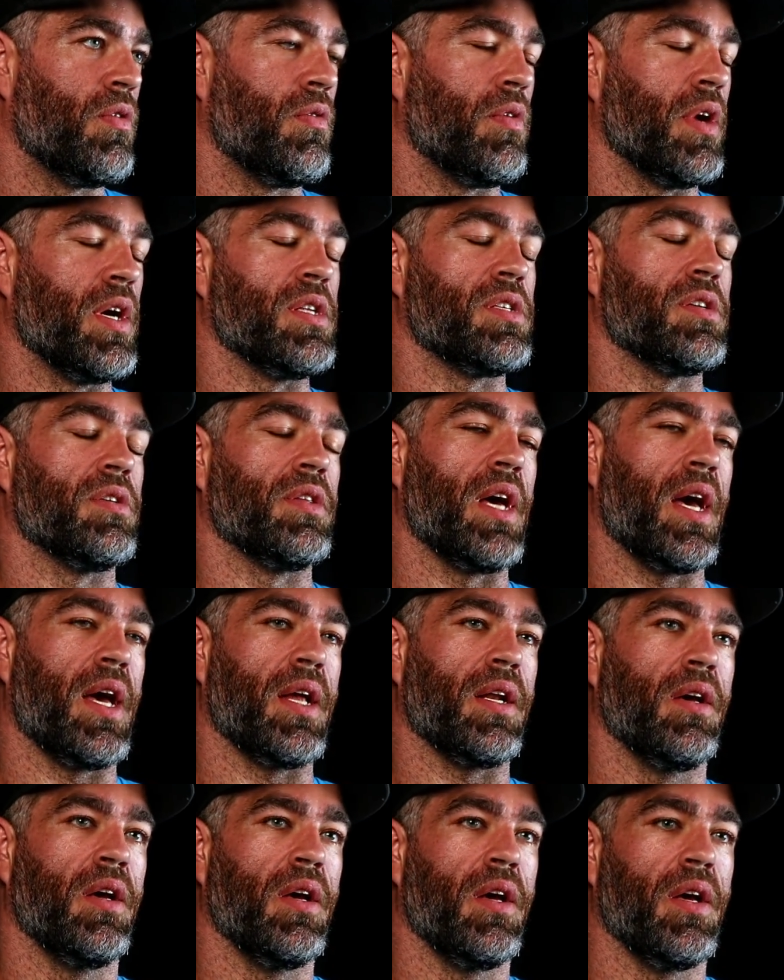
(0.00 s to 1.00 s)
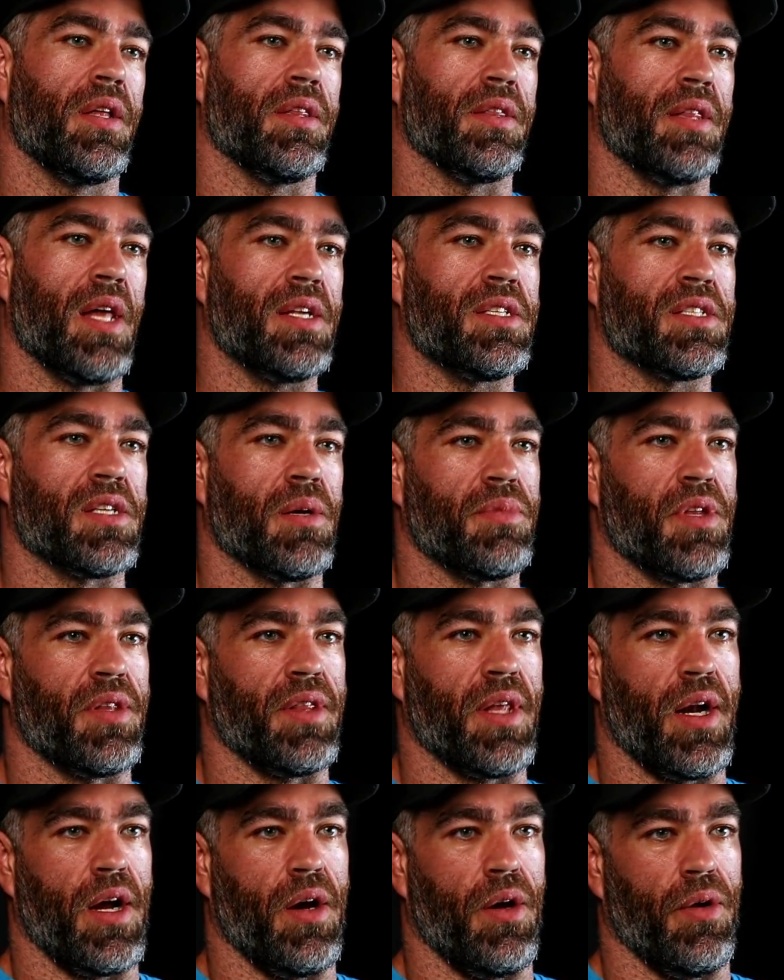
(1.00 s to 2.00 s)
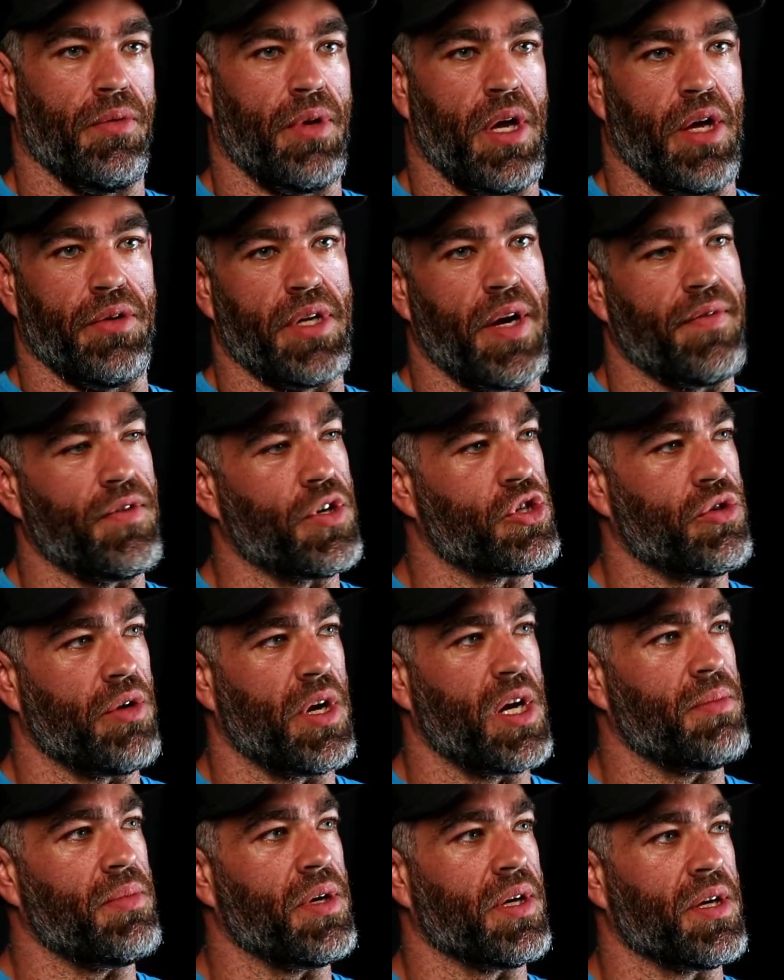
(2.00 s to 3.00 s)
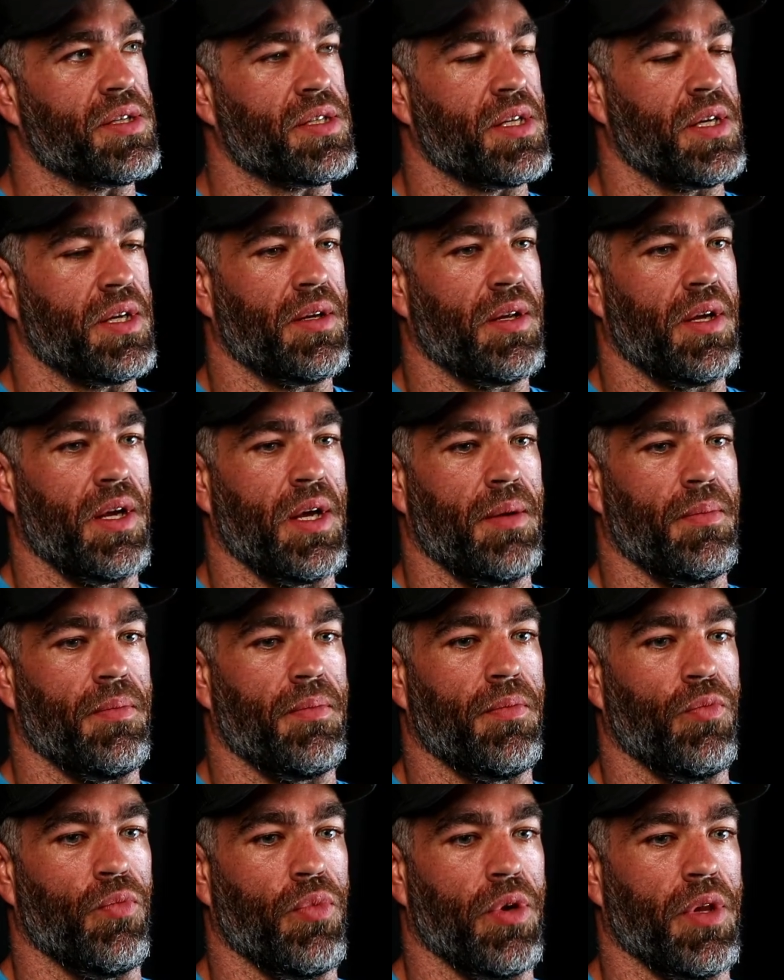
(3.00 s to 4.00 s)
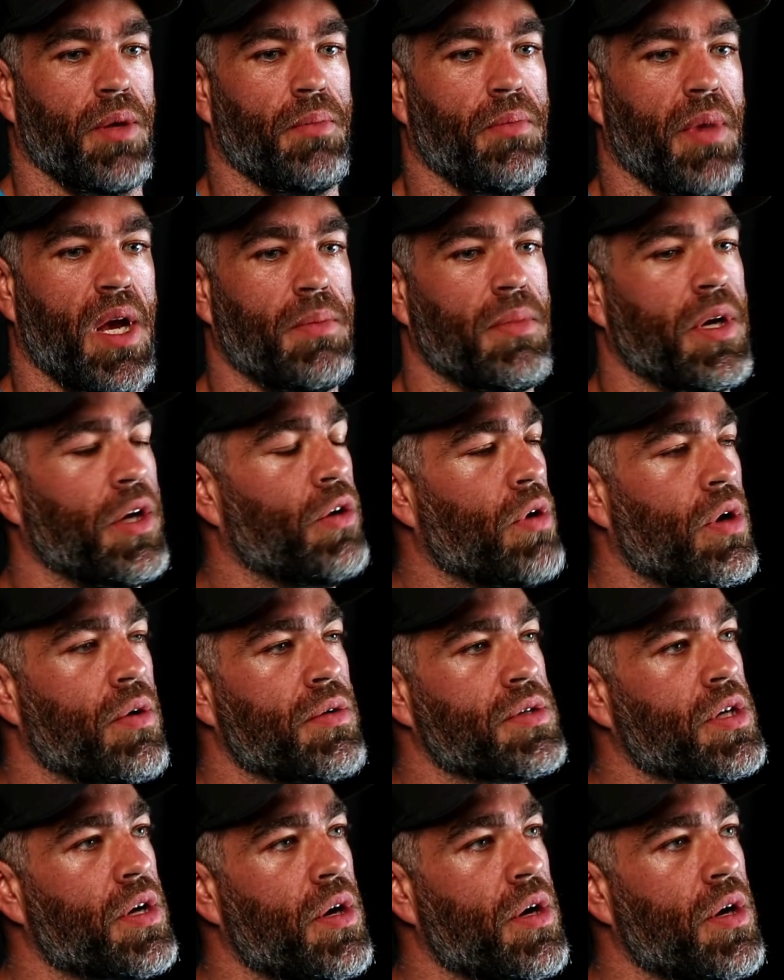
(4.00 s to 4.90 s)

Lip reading: Right. So that's something that I'll never trade because it really made me grow as a